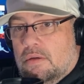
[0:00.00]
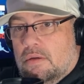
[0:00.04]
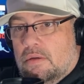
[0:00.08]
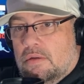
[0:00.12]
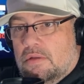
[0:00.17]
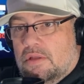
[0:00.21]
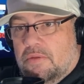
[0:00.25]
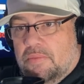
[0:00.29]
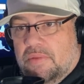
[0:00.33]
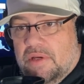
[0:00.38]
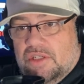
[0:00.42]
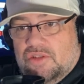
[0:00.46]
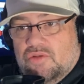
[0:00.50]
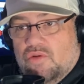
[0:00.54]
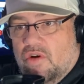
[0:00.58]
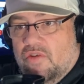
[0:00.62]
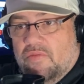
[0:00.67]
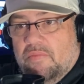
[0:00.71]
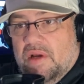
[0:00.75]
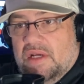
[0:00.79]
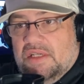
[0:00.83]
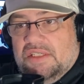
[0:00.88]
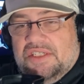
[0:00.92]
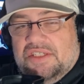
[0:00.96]
Big
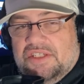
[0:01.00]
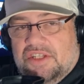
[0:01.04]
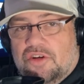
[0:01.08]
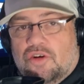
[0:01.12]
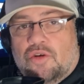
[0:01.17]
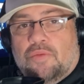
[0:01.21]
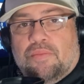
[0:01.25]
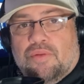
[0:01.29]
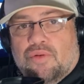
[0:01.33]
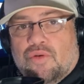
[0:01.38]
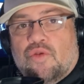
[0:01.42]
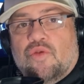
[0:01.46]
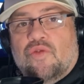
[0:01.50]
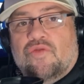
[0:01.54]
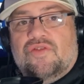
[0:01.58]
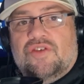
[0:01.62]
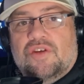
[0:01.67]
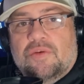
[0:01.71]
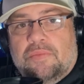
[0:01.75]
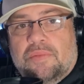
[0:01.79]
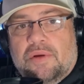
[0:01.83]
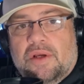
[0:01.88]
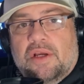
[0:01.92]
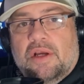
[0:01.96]
12 may still prove
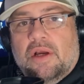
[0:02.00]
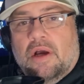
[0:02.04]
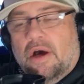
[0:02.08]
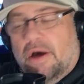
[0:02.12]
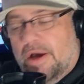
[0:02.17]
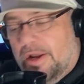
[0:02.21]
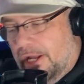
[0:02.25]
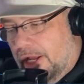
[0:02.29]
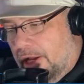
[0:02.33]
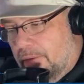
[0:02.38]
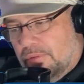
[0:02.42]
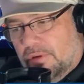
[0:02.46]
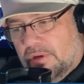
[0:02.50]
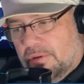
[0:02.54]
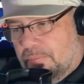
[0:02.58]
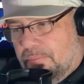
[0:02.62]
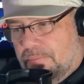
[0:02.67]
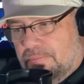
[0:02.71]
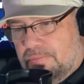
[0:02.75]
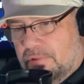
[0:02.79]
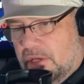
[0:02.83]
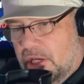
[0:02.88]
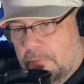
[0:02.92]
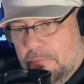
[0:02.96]
to be unable to
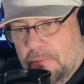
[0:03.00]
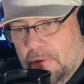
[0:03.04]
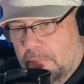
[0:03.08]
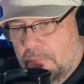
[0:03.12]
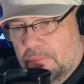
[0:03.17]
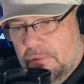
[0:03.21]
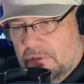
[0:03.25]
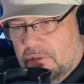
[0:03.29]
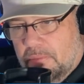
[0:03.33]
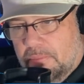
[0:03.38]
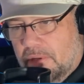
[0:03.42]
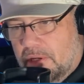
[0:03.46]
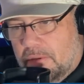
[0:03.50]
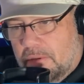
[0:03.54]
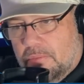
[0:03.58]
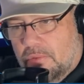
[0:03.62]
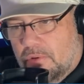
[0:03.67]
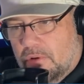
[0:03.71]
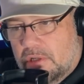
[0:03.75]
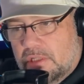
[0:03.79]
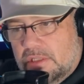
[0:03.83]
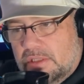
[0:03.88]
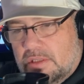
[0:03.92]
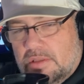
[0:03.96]
keep up with the big
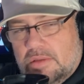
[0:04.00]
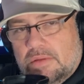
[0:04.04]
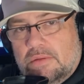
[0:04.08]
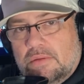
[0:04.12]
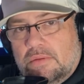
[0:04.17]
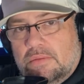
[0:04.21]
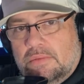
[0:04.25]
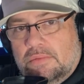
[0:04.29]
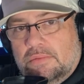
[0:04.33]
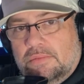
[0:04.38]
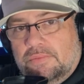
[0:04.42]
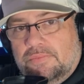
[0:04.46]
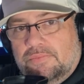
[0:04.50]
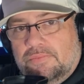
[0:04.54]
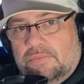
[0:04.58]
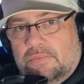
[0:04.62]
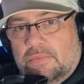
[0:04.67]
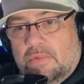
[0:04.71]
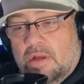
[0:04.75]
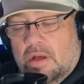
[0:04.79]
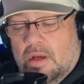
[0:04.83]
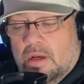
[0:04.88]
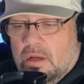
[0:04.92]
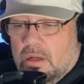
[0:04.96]
boys.
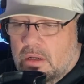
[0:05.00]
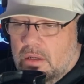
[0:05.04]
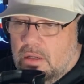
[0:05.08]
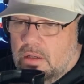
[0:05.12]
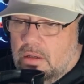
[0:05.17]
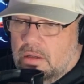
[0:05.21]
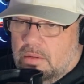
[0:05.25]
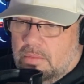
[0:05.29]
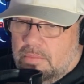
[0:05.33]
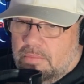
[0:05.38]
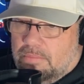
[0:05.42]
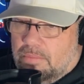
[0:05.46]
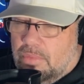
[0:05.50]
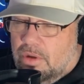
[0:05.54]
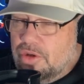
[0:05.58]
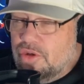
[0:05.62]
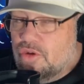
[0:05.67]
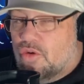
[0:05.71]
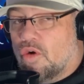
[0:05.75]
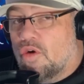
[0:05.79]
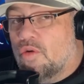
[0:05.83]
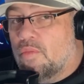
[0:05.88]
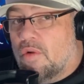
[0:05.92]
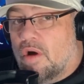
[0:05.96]
But
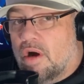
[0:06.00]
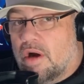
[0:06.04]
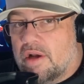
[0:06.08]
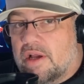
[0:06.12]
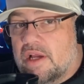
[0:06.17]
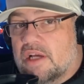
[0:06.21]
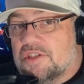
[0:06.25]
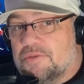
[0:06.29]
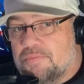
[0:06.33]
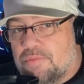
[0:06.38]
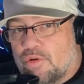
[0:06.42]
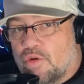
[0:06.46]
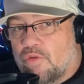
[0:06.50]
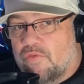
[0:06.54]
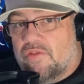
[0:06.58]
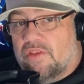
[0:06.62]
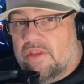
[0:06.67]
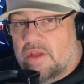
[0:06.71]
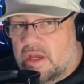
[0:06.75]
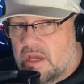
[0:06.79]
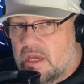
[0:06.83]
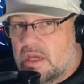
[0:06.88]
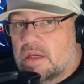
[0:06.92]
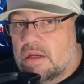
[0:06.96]
Yormark has proven
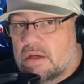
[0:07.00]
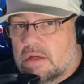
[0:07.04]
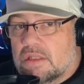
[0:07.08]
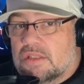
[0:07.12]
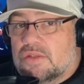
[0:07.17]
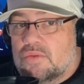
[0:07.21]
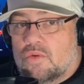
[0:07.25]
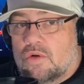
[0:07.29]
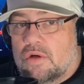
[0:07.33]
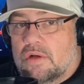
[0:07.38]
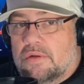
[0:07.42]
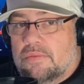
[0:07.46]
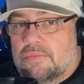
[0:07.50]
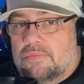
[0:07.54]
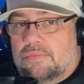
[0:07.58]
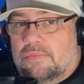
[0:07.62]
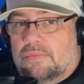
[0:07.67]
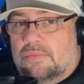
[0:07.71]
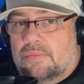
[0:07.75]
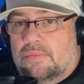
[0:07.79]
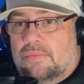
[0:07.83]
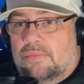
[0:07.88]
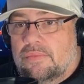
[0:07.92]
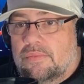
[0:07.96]
that he is one.
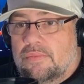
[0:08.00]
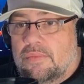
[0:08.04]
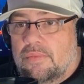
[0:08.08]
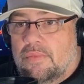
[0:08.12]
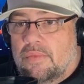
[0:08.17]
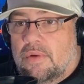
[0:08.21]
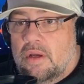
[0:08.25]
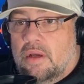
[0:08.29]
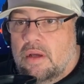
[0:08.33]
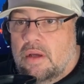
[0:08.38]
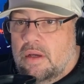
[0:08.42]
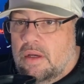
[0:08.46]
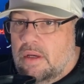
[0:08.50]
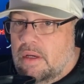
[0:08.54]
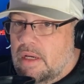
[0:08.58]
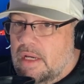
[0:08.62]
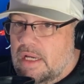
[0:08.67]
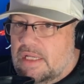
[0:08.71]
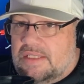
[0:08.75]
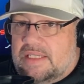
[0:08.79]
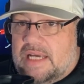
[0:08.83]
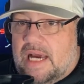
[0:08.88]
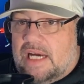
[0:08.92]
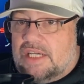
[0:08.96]

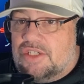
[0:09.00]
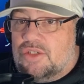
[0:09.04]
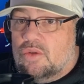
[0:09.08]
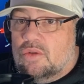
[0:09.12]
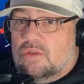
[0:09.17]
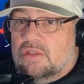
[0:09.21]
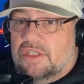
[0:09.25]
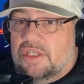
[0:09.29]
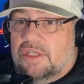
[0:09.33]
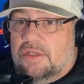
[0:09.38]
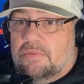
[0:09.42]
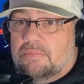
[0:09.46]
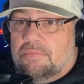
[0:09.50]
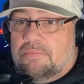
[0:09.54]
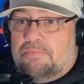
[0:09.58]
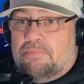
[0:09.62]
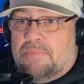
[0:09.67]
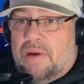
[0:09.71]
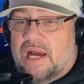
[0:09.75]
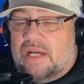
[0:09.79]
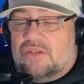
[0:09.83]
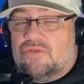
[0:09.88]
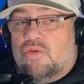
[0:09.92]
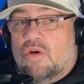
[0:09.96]
It's actually
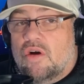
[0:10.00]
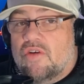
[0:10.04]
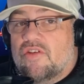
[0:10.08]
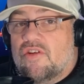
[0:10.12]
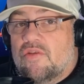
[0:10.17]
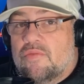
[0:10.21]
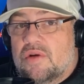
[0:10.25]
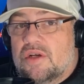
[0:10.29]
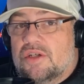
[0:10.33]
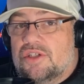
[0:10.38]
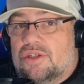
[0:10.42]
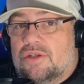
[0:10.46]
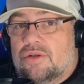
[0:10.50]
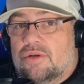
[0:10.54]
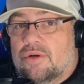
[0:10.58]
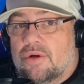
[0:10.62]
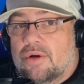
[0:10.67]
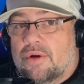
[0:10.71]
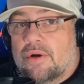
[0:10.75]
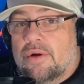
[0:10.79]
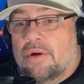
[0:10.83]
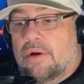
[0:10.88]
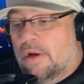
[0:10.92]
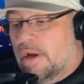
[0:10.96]
Pac-12
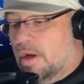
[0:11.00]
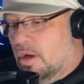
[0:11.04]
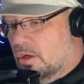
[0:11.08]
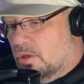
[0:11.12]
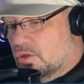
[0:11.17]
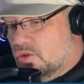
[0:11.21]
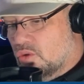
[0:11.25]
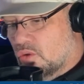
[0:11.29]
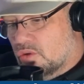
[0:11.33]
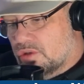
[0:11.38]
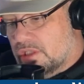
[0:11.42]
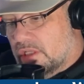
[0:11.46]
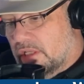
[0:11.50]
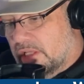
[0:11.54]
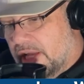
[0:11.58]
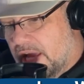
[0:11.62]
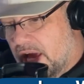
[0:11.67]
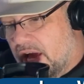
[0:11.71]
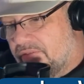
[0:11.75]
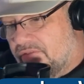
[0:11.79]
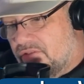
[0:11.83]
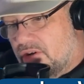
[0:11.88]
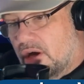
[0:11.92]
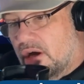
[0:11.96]
Commissioner George
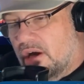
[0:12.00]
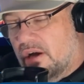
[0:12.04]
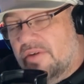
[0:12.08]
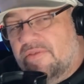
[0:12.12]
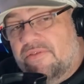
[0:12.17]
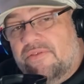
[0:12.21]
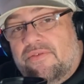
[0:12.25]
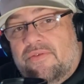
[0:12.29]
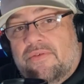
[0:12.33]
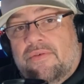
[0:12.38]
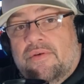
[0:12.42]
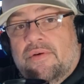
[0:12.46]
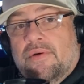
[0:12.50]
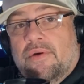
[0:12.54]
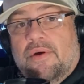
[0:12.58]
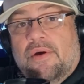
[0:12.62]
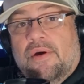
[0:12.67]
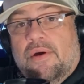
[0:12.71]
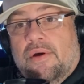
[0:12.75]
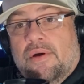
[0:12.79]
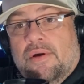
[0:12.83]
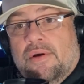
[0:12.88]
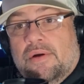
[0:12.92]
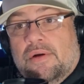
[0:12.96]
Kliavkoff
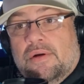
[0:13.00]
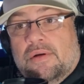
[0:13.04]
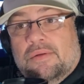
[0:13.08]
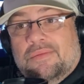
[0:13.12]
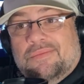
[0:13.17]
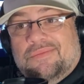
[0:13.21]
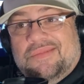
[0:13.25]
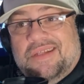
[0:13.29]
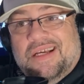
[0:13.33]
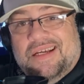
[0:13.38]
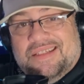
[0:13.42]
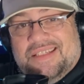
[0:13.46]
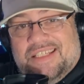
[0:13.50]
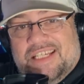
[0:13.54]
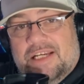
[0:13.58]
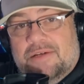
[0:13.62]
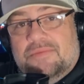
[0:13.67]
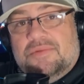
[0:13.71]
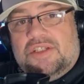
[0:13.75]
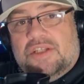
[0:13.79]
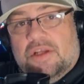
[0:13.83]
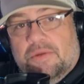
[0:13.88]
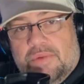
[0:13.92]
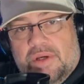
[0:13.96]
that
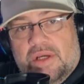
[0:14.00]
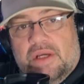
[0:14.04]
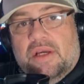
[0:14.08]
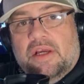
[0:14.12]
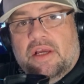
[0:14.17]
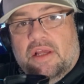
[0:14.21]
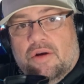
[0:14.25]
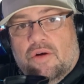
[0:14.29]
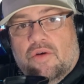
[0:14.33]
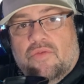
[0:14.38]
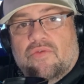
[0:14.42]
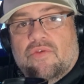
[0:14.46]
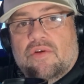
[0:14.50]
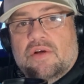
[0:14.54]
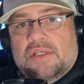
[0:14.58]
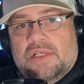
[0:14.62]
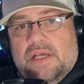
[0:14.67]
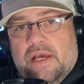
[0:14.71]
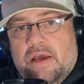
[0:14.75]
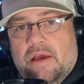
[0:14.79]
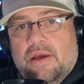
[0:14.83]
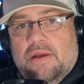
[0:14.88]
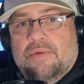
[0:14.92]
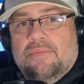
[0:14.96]
seems to be in over his
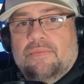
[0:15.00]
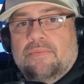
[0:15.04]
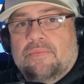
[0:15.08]
head.